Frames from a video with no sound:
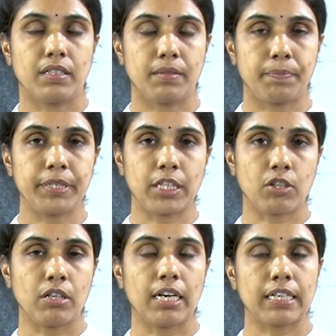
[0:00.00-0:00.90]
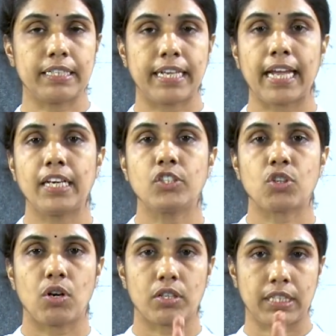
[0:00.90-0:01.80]
particular date
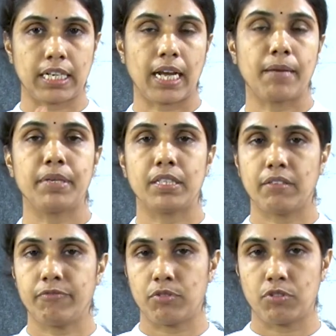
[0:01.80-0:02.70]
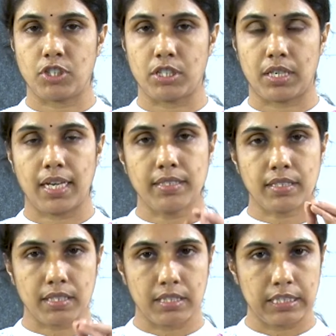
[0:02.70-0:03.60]
or time in the future. A
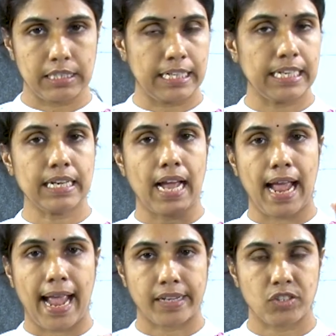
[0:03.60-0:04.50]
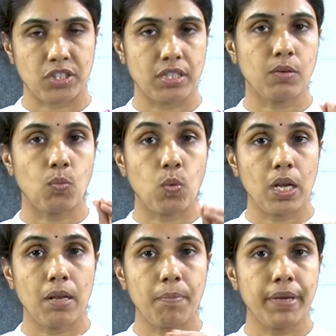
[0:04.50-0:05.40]
certain action
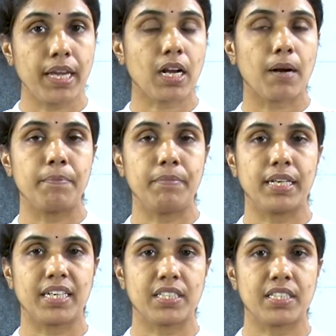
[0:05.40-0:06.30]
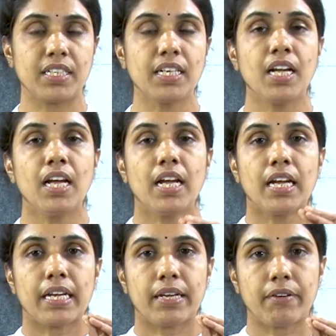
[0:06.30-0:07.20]
will be completed
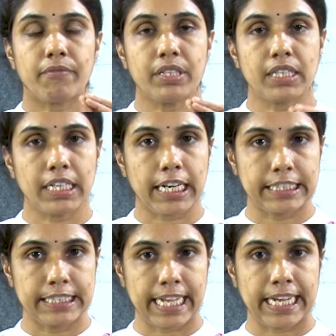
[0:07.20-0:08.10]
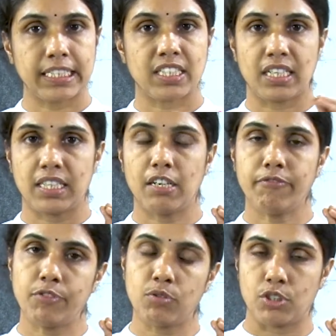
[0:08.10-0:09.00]
within a date in the
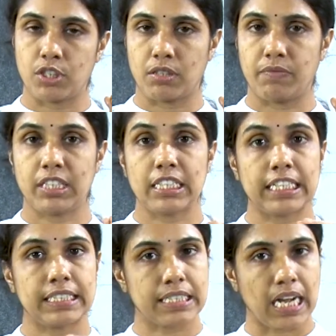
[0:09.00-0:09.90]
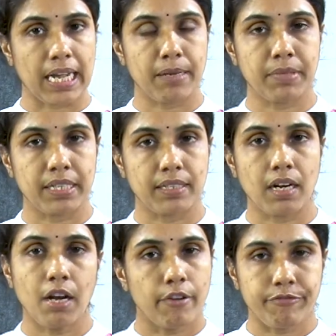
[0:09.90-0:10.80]
future, within a time in the
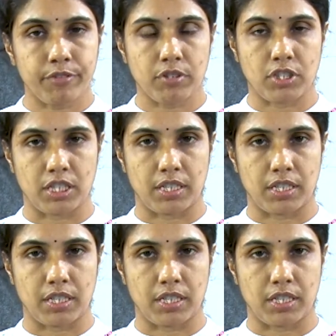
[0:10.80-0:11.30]
future.